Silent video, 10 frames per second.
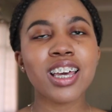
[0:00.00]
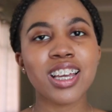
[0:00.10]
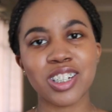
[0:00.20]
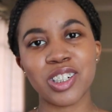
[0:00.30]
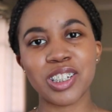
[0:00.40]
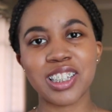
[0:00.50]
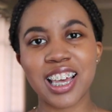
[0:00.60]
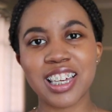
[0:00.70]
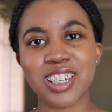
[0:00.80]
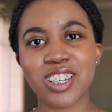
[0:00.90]
extra
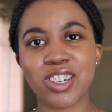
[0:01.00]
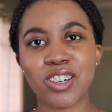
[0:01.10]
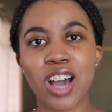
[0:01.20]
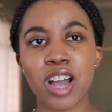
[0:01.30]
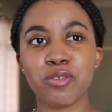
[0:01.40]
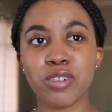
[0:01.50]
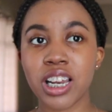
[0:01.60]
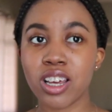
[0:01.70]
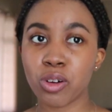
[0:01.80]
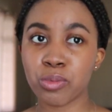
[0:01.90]
thank you. I
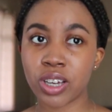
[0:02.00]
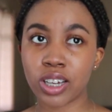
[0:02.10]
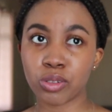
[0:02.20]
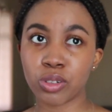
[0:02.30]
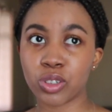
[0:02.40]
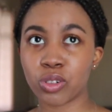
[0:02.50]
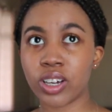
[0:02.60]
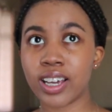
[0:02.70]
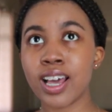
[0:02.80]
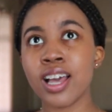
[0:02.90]
really hope you guys will
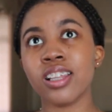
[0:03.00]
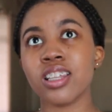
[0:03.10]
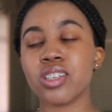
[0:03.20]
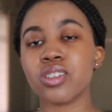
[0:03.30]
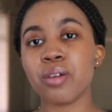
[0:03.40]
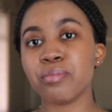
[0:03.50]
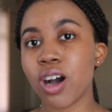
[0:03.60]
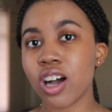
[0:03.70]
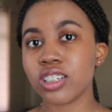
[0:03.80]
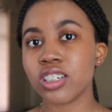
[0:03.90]
enjoy this
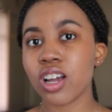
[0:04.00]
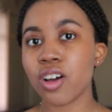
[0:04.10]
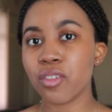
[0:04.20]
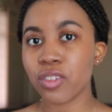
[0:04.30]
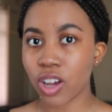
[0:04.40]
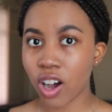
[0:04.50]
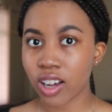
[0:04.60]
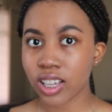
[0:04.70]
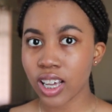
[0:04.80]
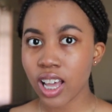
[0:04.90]
March
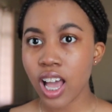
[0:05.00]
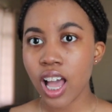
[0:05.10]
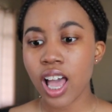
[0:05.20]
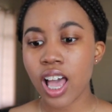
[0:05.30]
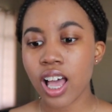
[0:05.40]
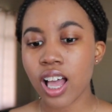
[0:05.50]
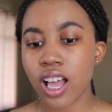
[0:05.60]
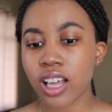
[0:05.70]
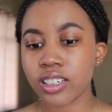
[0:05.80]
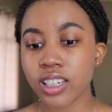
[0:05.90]
vlog.
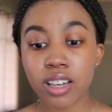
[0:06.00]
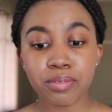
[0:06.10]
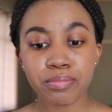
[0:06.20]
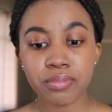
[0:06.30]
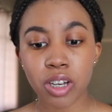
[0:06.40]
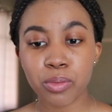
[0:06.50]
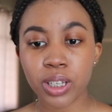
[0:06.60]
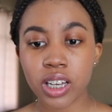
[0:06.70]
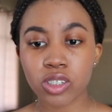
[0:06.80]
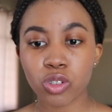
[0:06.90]
And yeah, I hope
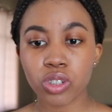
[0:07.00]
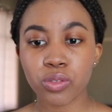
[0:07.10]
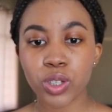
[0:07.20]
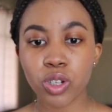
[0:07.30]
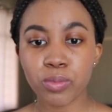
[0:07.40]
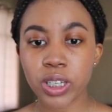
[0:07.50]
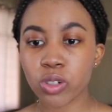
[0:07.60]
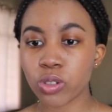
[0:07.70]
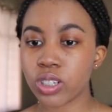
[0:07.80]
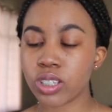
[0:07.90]
you guys enjoy the video. Make
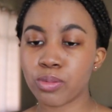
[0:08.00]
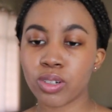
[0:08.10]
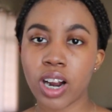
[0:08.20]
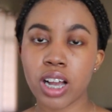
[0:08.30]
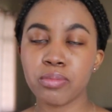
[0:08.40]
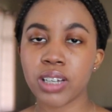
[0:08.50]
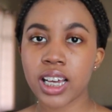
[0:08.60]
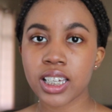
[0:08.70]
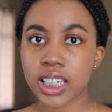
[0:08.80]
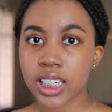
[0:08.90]
sure to subscribe,
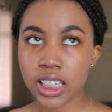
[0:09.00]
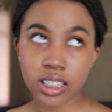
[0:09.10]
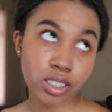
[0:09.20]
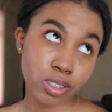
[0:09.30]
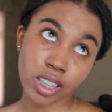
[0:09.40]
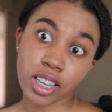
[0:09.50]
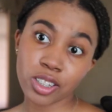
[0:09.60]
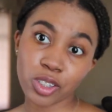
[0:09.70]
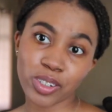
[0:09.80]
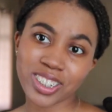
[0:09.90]
like, and let's get
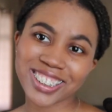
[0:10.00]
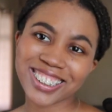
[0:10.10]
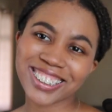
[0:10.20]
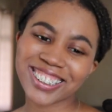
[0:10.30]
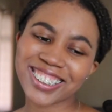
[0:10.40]
into it.